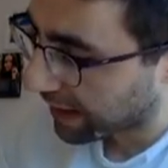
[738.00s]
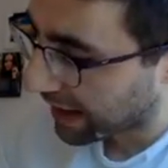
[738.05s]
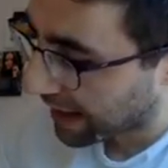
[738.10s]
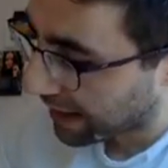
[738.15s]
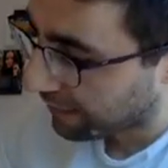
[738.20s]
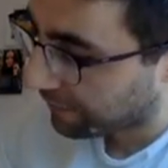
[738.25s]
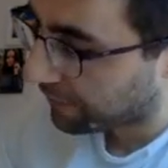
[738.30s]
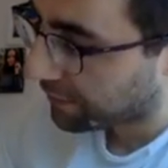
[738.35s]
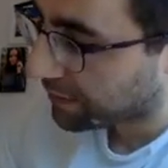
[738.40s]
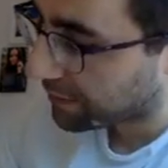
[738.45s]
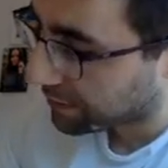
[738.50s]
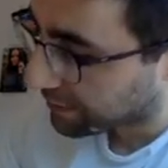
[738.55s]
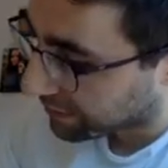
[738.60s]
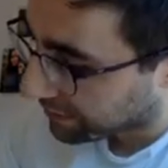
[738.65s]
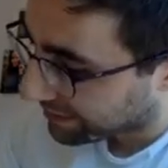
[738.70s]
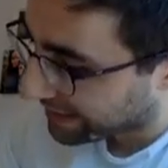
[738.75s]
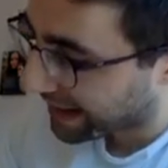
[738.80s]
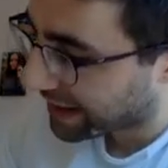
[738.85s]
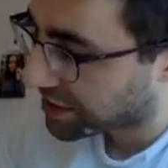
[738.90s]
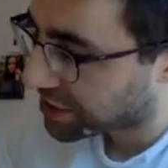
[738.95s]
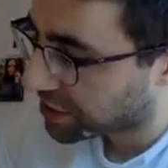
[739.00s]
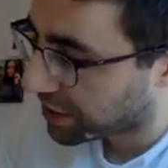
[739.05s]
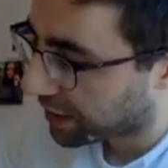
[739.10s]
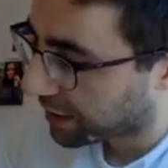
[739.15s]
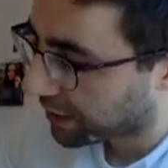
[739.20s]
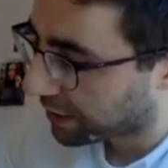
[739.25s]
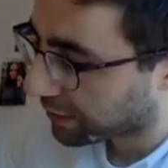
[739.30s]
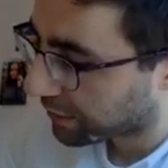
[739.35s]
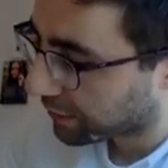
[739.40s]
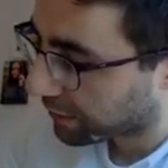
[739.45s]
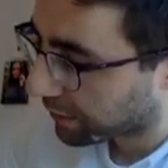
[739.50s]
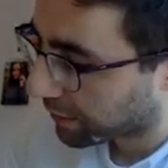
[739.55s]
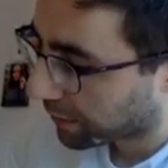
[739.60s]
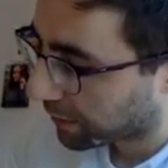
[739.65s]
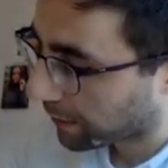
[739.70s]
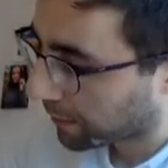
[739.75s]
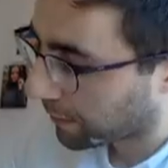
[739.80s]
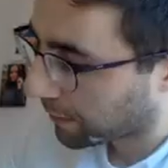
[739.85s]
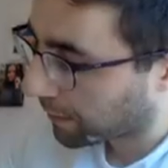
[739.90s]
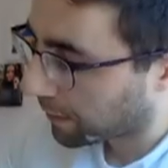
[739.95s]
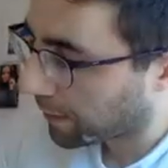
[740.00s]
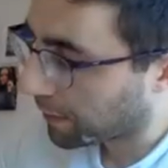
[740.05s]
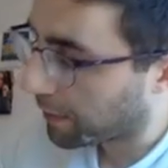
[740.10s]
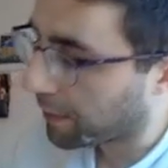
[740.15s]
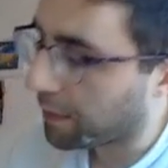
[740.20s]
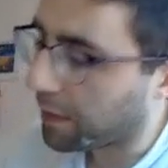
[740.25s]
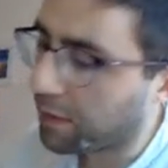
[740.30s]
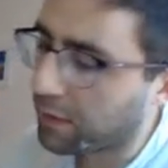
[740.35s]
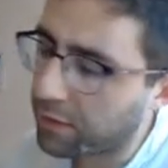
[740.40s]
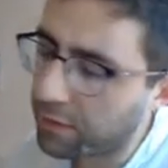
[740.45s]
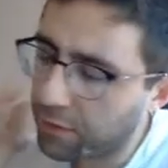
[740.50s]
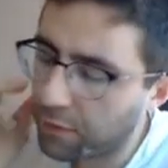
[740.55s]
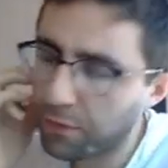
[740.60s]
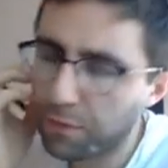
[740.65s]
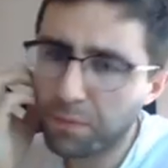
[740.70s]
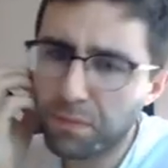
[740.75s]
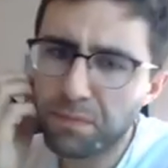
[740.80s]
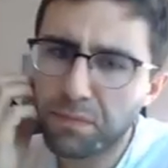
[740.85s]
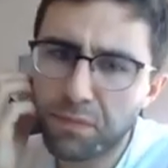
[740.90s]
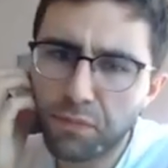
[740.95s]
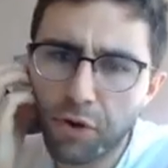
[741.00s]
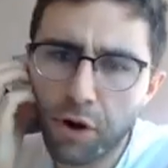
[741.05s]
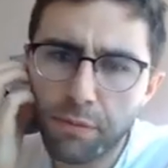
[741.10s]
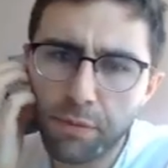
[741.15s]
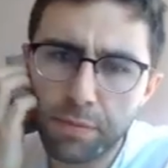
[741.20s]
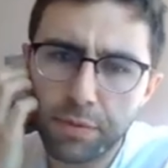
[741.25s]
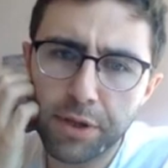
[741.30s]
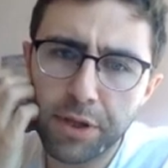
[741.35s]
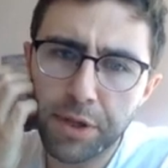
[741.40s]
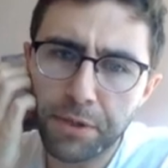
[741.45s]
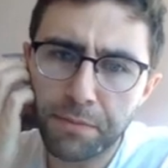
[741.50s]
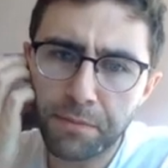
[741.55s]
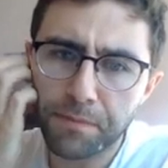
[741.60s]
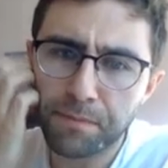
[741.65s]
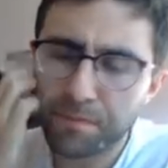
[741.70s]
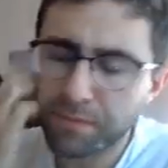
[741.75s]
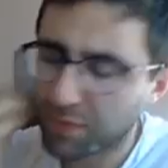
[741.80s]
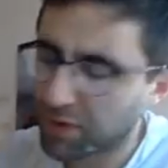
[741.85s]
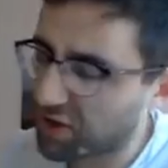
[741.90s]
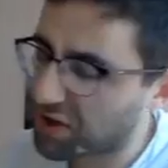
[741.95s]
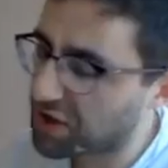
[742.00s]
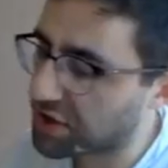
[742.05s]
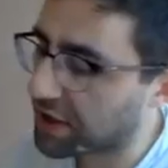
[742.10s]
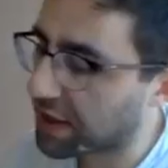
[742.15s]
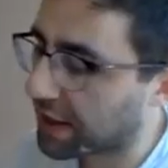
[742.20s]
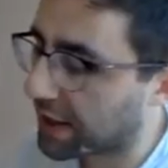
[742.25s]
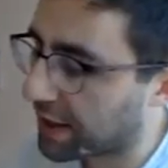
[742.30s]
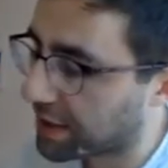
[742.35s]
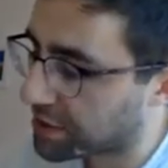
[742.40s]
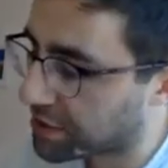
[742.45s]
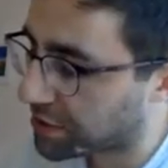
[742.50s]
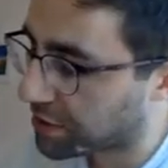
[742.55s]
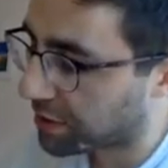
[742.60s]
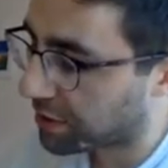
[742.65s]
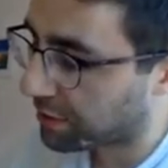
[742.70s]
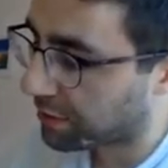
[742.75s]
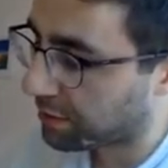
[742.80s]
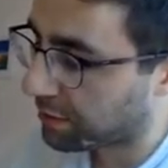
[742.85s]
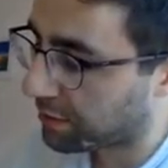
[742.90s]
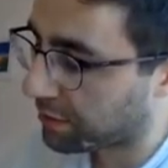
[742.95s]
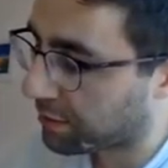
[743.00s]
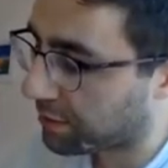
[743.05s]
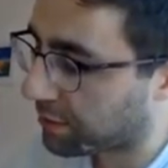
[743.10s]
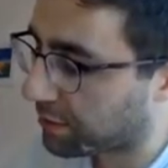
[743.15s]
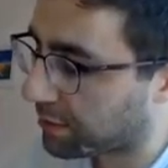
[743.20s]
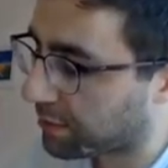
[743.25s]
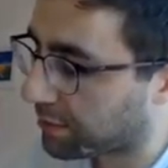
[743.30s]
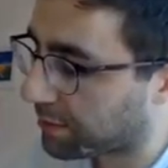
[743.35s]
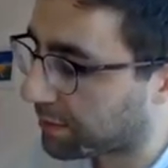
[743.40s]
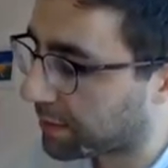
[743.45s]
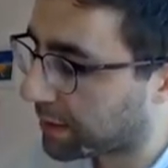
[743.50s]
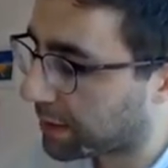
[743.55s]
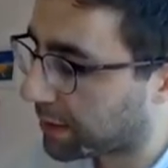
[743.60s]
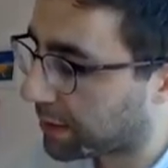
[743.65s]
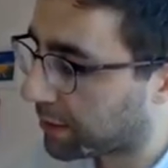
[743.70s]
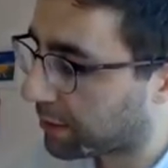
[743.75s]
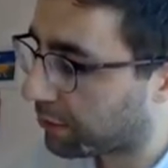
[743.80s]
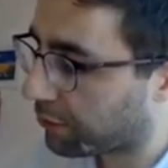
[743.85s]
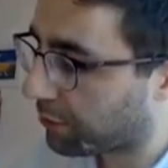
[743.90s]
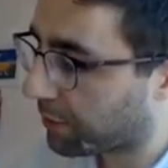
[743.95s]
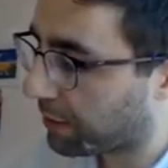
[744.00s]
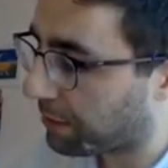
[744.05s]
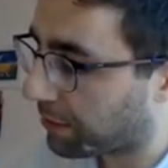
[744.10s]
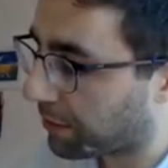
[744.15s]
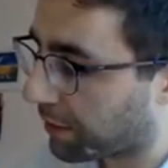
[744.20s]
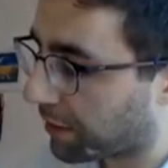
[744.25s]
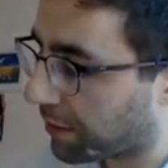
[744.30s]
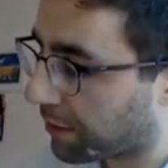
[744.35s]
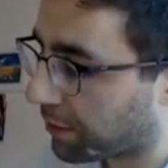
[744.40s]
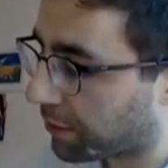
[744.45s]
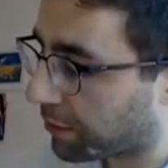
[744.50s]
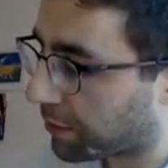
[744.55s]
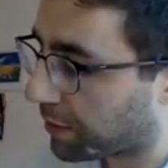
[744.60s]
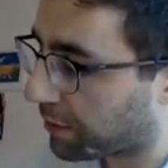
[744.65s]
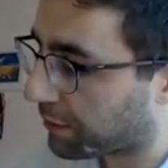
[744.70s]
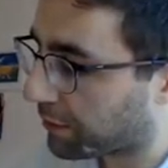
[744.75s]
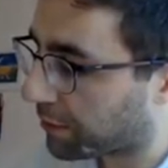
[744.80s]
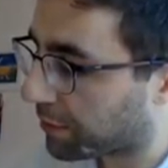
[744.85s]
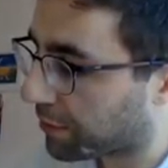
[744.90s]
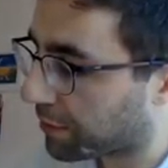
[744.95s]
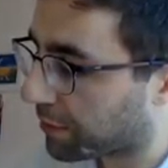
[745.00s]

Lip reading: f dashed x. So probably, just in case you didn't remember that or whatever,